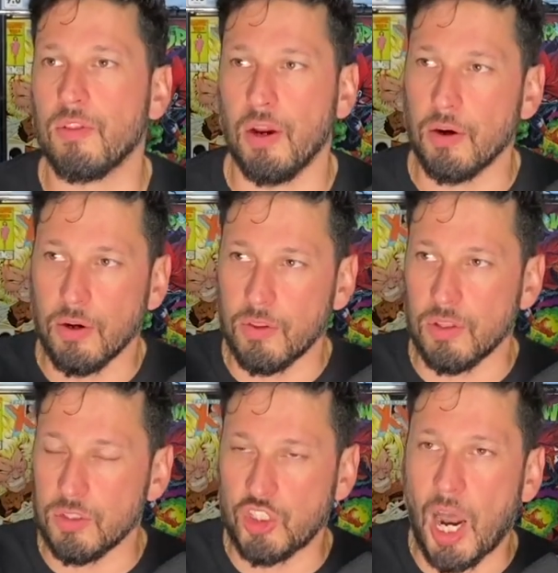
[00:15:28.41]
There are
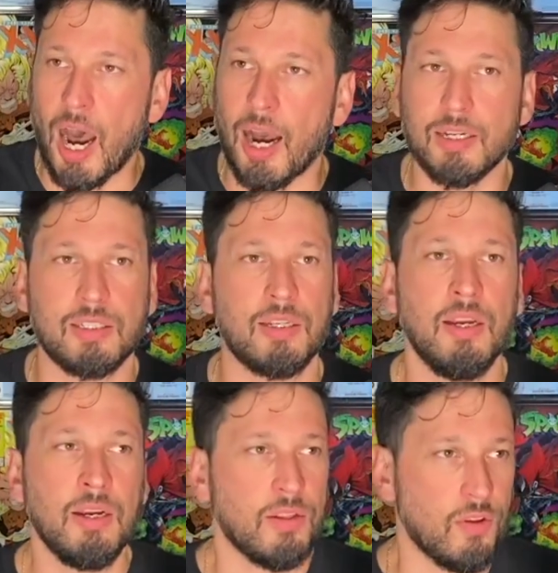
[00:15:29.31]
the jocks.
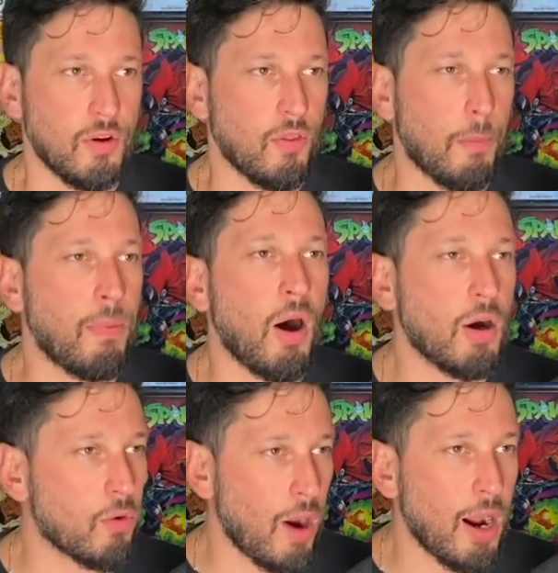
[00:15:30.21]
There are the
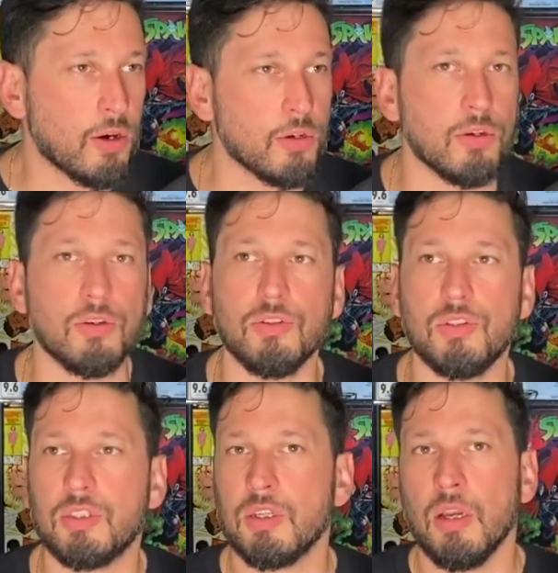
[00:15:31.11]
punk
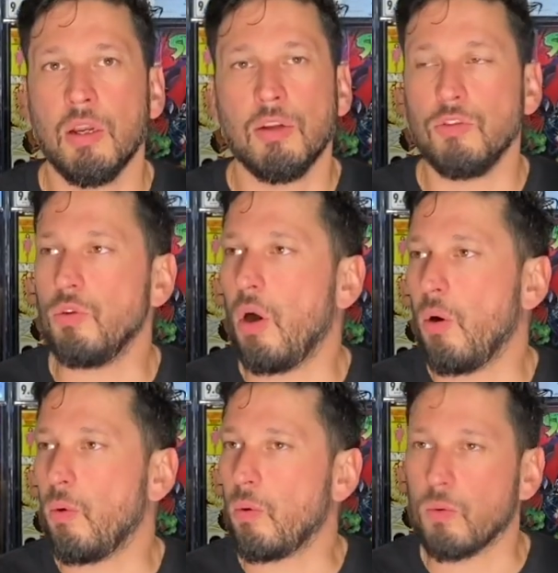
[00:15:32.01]
rockers. There
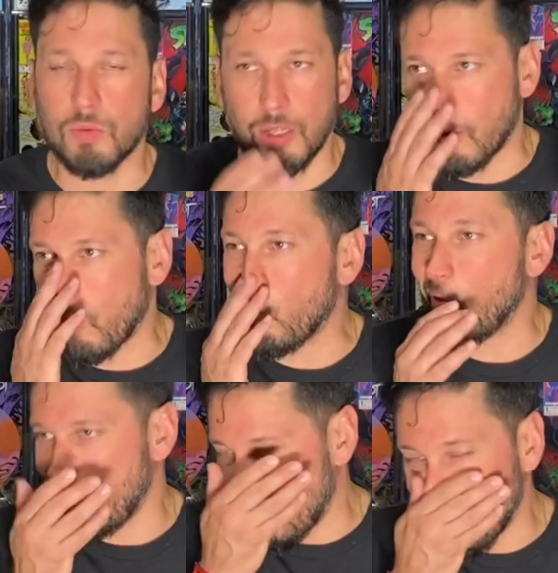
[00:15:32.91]
are
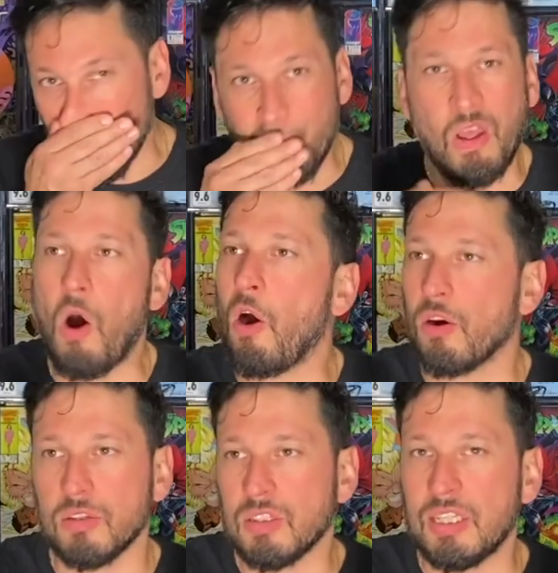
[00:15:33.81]
the
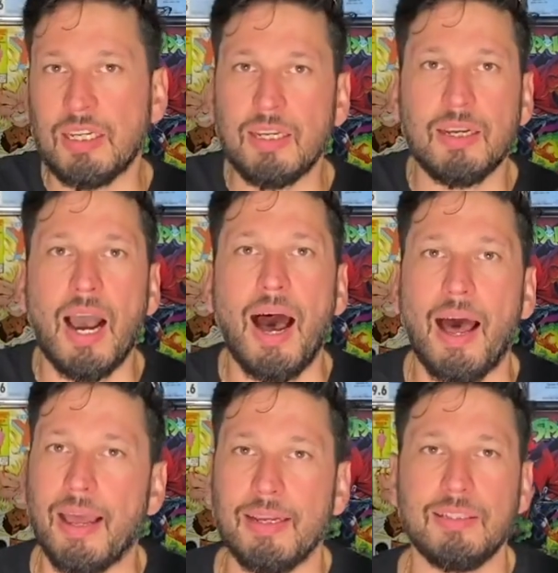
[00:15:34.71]
artsy
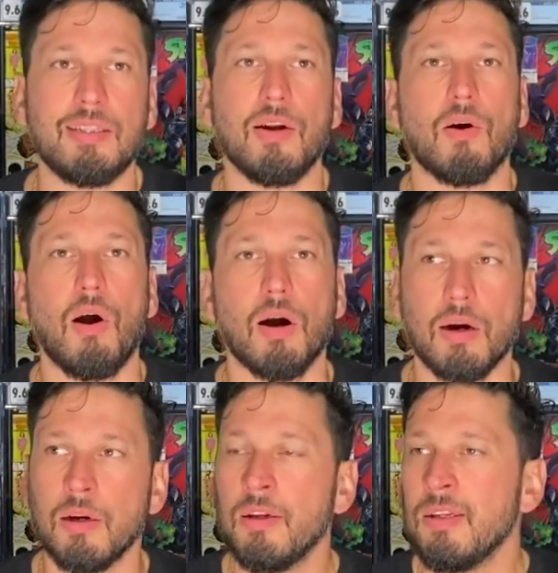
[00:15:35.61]
guys. There
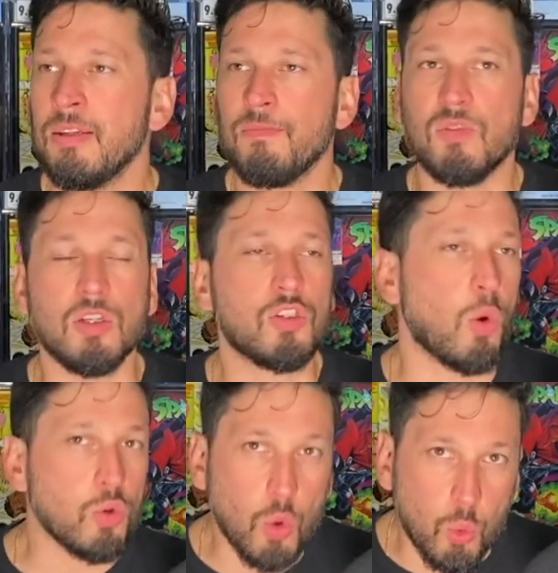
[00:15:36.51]
are the
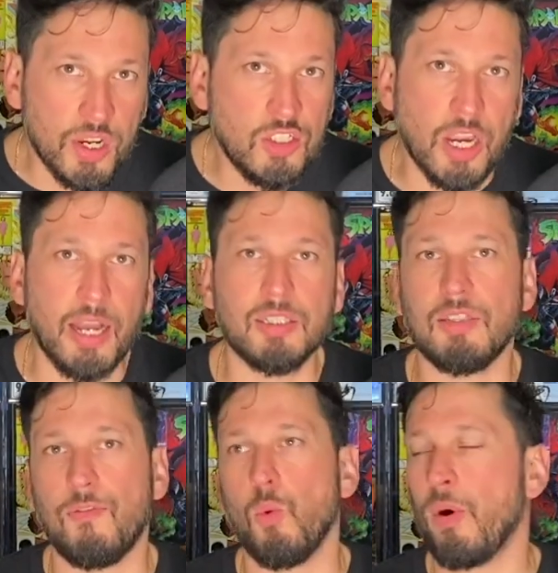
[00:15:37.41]
social rejects,
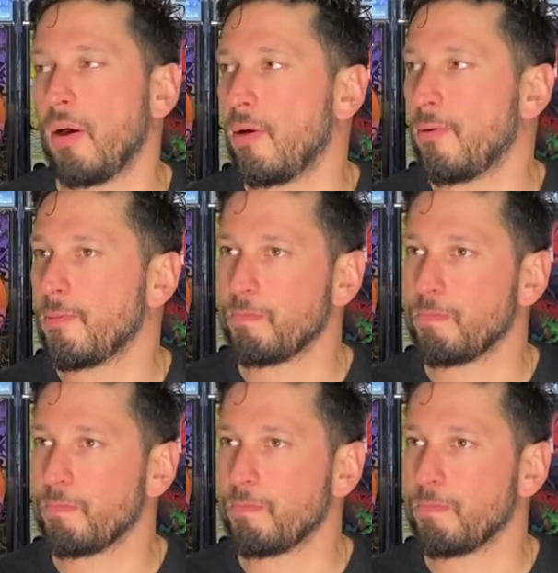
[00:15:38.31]
if you will.